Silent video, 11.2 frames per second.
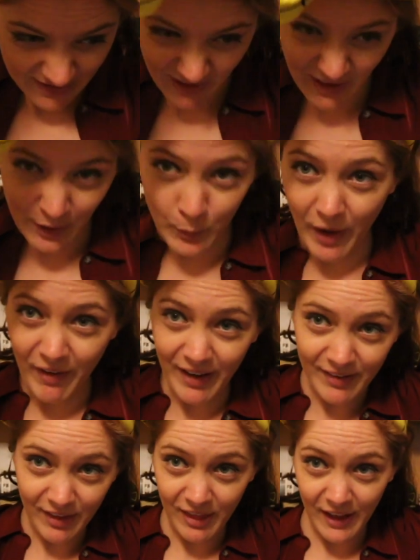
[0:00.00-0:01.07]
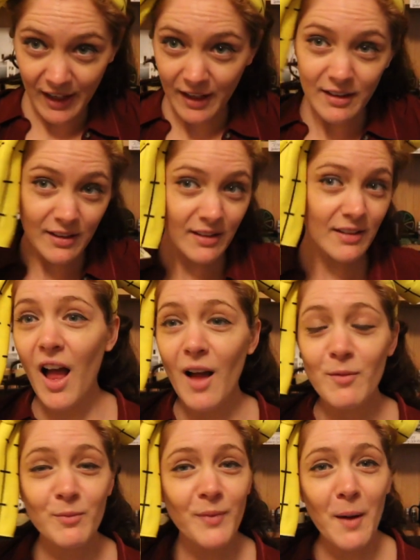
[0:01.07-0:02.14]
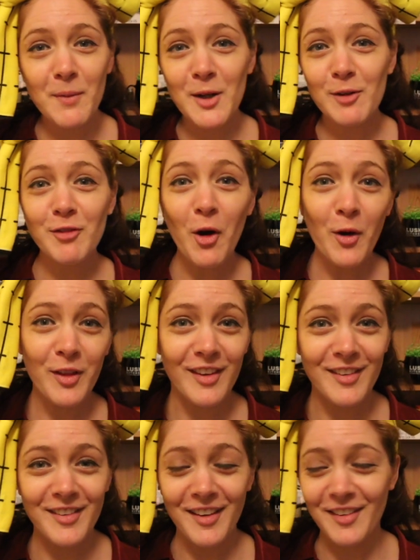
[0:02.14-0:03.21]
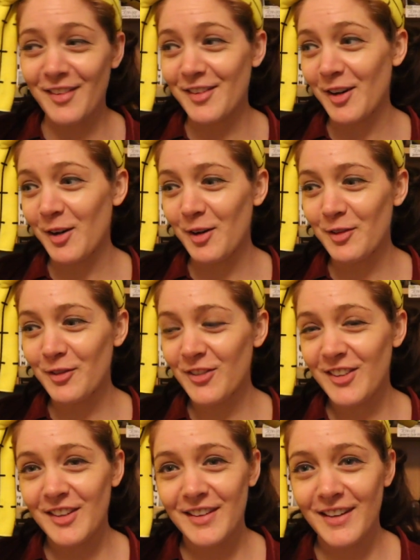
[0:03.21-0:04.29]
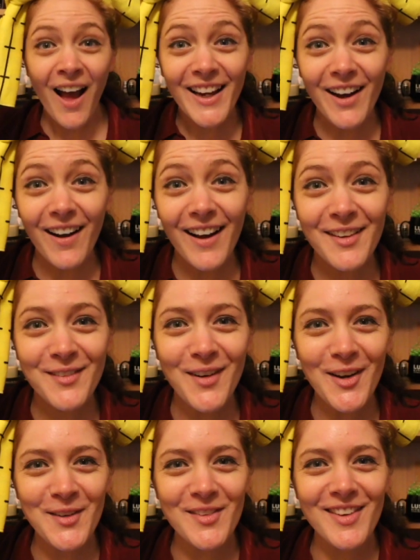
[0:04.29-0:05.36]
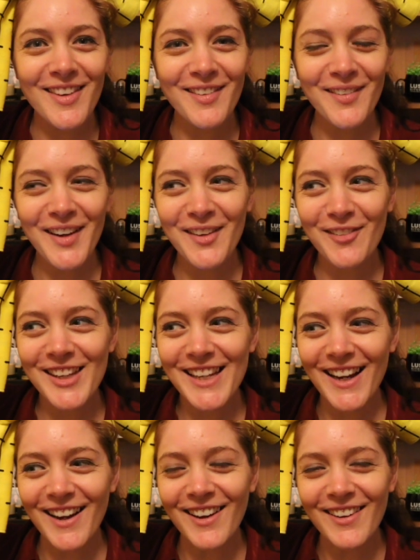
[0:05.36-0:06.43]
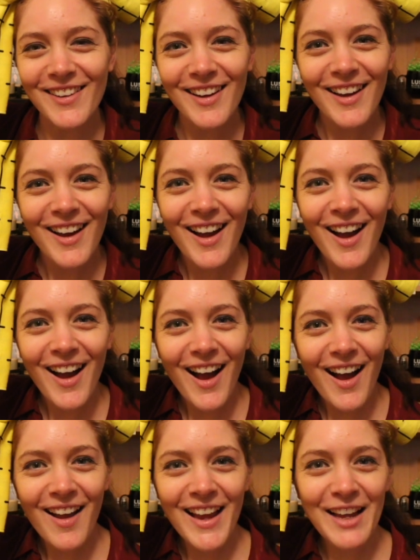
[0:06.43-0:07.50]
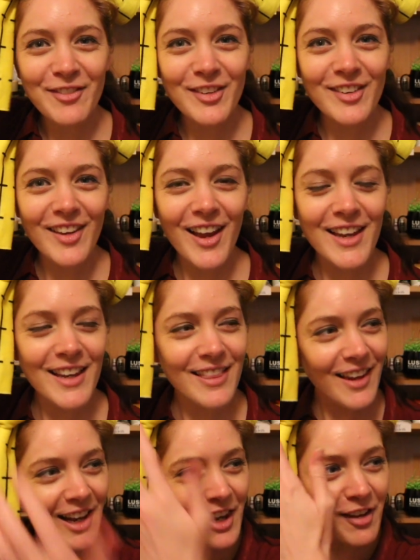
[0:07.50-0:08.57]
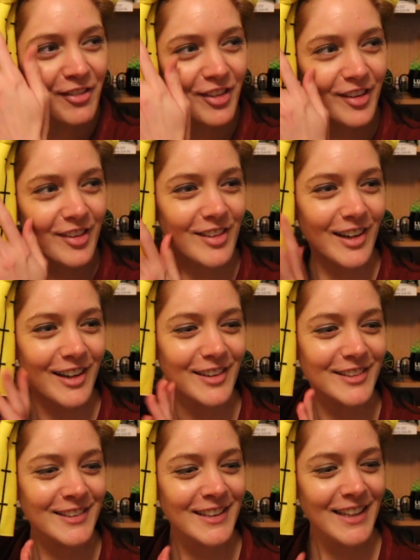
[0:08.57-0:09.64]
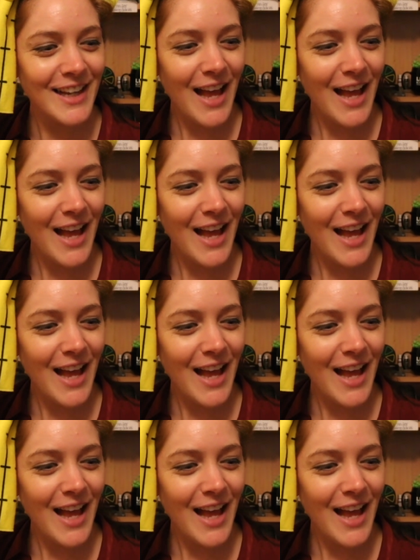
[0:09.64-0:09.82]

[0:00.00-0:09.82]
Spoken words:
I'm gonna wear it as a thing. I'm gonna rock this as a scarf. Hi guys! Welcome to this week's video. I have decided that I love this style.